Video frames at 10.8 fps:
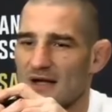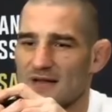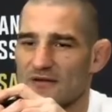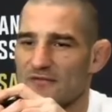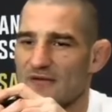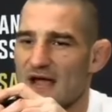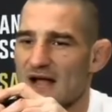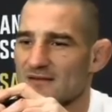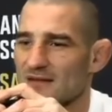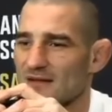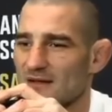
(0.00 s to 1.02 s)
and the
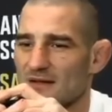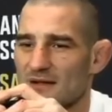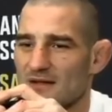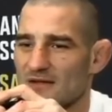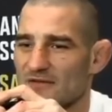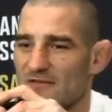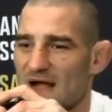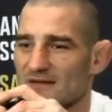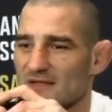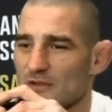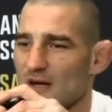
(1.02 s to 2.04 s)
fact that the
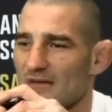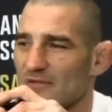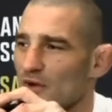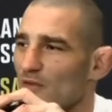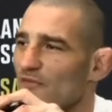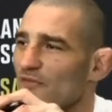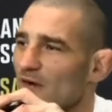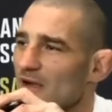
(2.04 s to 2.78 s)
fact that you have no